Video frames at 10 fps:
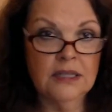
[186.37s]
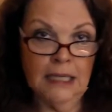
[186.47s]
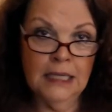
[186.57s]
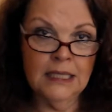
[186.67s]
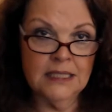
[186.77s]

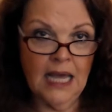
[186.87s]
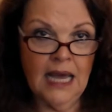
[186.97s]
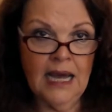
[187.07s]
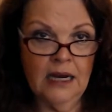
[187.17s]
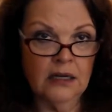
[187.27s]
is
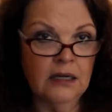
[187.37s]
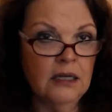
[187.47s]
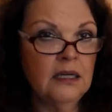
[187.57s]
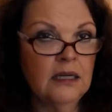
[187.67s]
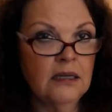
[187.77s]
our
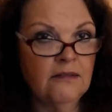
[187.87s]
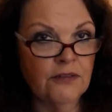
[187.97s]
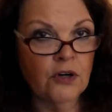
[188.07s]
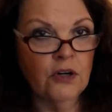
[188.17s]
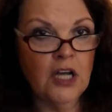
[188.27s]

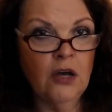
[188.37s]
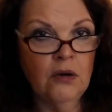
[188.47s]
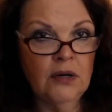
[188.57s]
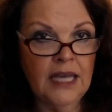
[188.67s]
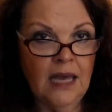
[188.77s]

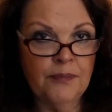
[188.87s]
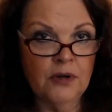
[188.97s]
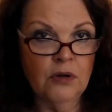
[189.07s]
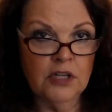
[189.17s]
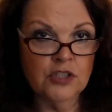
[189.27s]
Virgo,
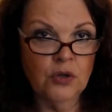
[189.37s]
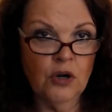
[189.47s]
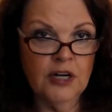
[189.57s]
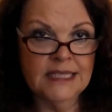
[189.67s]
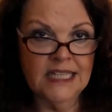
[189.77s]
Capricorn,
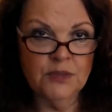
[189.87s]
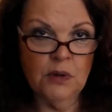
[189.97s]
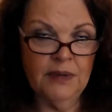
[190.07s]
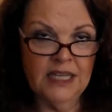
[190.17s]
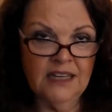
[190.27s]
Taurus. It's
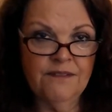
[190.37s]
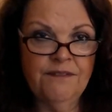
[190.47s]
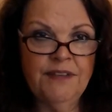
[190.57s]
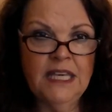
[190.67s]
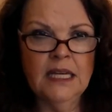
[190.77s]
what we can
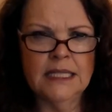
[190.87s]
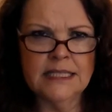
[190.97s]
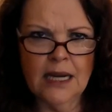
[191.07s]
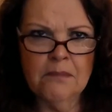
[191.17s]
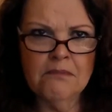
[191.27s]
feel.
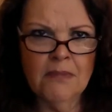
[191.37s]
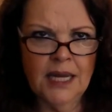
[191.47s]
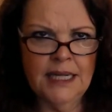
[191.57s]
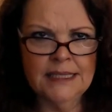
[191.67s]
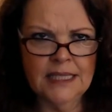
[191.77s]
It's our
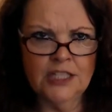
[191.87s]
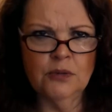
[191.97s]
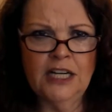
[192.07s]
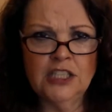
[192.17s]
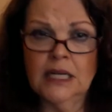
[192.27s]
money
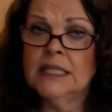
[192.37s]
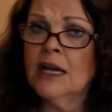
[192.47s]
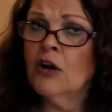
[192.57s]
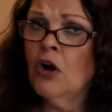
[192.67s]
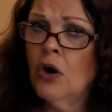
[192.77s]
situation. It's
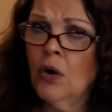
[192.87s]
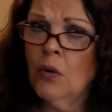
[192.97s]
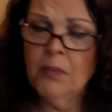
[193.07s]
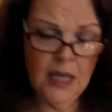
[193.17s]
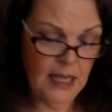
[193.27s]
our
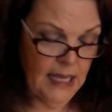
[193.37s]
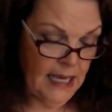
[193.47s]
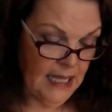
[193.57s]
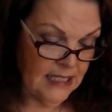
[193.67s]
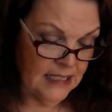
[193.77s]
home.
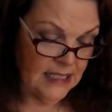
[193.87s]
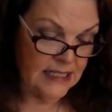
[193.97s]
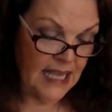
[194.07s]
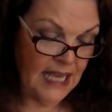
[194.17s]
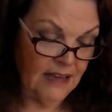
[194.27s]
And this is
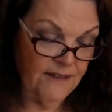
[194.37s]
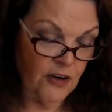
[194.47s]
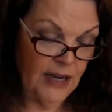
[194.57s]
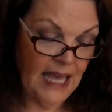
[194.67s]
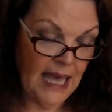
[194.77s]
saying a
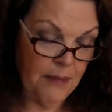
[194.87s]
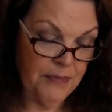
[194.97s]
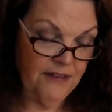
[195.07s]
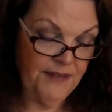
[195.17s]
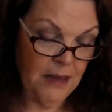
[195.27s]
very
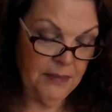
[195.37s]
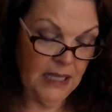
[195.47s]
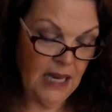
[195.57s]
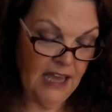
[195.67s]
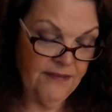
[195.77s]
happy family
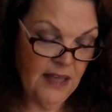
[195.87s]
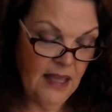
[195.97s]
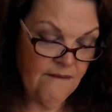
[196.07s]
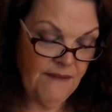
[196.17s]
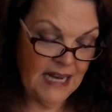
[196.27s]
life,
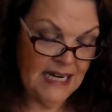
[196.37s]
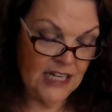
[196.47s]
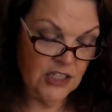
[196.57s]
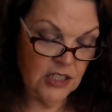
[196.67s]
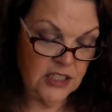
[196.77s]

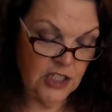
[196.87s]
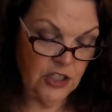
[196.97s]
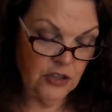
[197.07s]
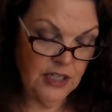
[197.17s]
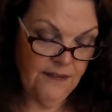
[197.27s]
financial
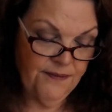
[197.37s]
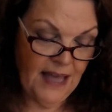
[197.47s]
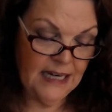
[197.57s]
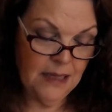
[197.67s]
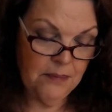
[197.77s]
security,
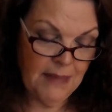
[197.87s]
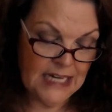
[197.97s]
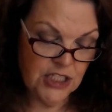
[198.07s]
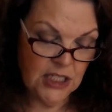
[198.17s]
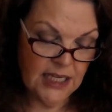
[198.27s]
finding
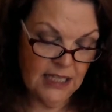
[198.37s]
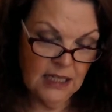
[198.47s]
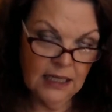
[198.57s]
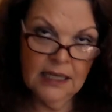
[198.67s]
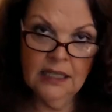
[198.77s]
magic in
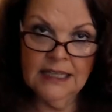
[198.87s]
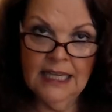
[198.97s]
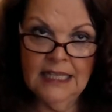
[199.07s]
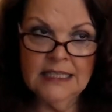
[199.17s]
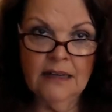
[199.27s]
the little
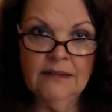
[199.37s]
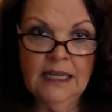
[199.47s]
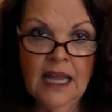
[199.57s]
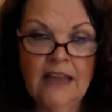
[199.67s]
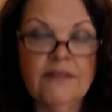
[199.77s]
things of
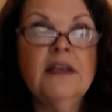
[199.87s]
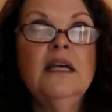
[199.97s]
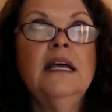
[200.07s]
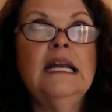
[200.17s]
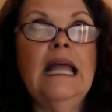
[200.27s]
life.
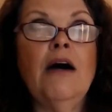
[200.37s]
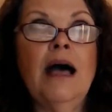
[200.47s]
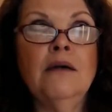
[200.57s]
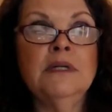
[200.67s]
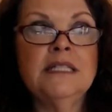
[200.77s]
Now,
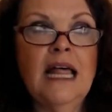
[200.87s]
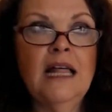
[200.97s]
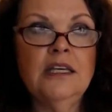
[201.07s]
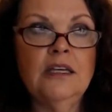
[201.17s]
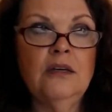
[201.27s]
I will
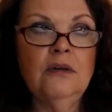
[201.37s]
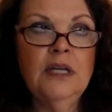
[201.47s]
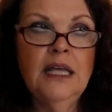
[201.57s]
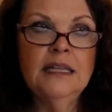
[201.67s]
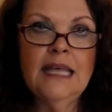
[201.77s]
tell you
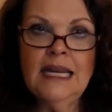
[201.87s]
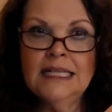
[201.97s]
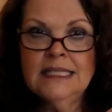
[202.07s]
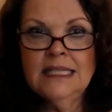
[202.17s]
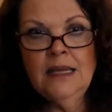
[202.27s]
that
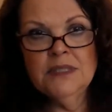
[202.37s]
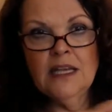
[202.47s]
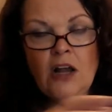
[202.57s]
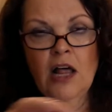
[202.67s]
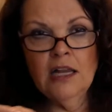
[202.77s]
it seems
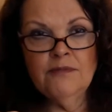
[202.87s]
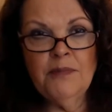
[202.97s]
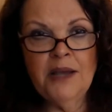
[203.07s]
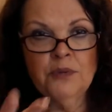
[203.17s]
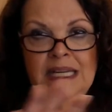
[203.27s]
that all of
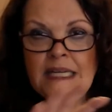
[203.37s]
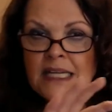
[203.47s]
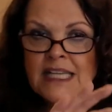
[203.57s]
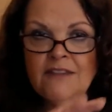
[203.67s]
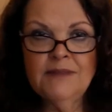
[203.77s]
my
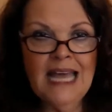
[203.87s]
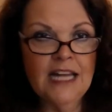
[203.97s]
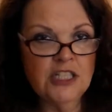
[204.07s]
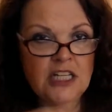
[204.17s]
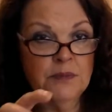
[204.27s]
readings have
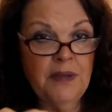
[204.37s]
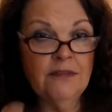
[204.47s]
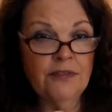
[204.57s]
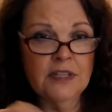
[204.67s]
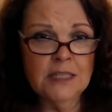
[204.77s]
not just
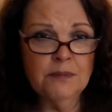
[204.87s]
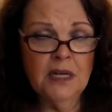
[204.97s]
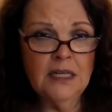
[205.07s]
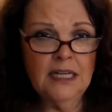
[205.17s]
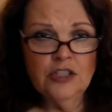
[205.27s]
been for this
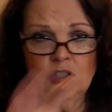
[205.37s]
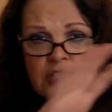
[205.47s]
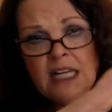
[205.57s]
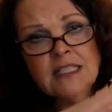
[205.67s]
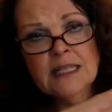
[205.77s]
Monday,
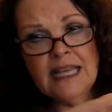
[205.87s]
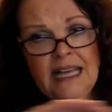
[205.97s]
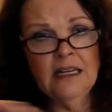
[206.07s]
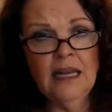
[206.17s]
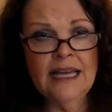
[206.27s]
Tuesday. It's
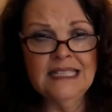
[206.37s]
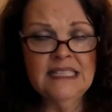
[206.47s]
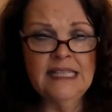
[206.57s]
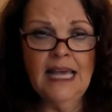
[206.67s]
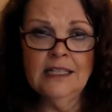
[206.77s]
kind of like it's
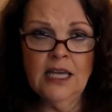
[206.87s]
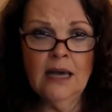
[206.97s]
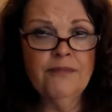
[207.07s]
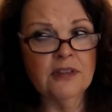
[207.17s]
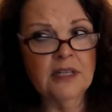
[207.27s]
setting you
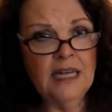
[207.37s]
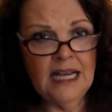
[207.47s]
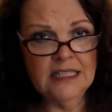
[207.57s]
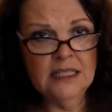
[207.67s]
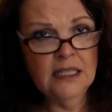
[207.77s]
up for the
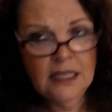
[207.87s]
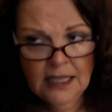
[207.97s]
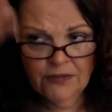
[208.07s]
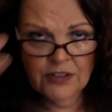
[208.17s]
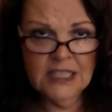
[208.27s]
next,
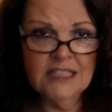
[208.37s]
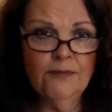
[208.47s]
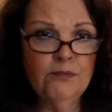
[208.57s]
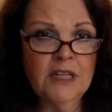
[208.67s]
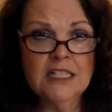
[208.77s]
for this,
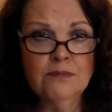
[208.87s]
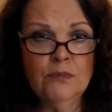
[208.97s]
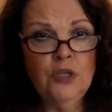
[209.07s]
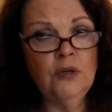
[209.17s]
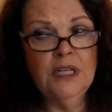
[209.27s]
this
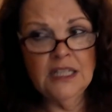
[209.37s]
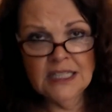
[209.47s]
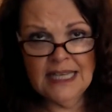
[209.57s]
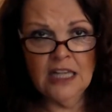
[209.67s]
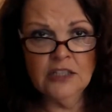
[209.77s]
moon and
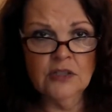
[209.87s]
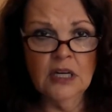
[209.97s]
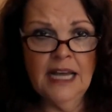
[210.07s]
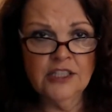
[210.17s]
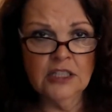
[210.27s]
this
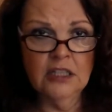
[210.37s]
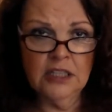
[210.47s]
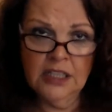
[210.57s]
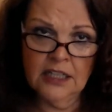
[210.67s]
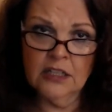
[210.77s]
astrological
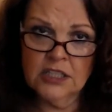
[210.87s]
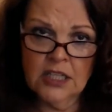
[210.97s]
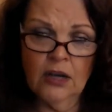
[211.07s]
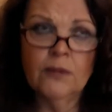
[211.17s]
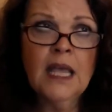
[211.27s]
year.
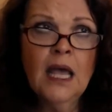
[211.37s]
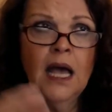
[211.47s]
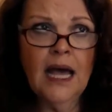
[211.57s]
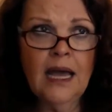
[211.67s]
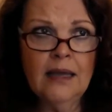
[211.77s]
So
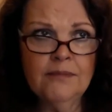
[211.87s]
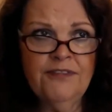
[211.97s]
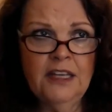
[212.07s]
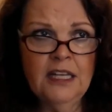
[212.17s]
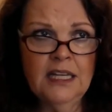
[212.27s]
I am
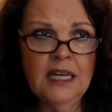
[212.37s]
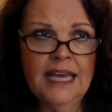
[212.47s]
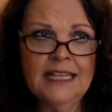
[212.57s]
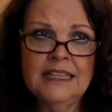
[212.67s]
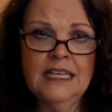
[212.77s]
feeling
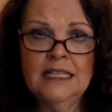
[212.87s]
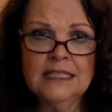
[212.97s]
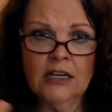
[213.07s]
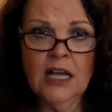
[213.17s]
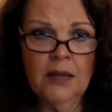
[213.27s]
like
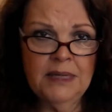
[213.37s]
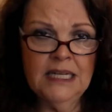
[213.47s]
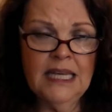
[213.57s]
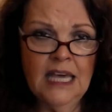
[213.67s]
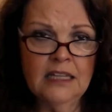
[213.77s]
things are coming
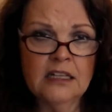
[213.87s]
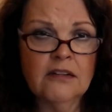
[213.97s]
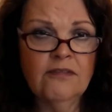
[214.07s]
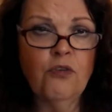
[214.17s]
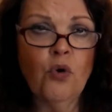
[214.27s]

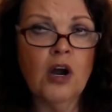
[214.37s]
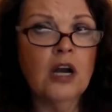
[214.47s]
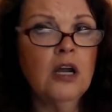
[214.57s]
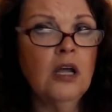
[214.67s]
together for